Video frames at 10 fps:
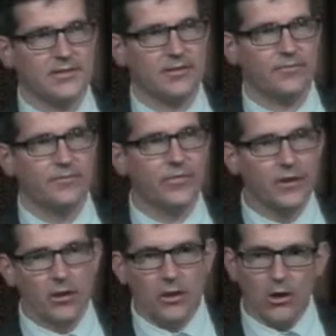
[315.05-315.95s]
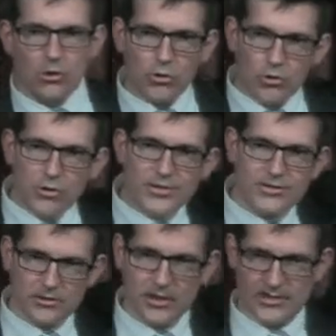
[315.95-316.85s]
of. Who is
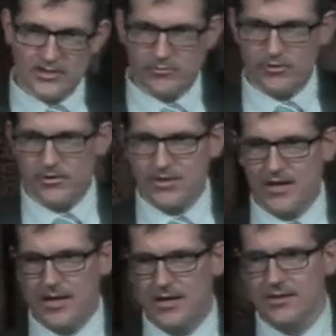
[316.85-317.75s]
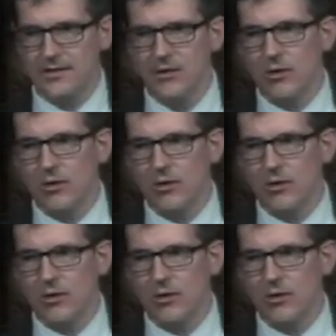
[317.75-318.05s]
your customer in the end?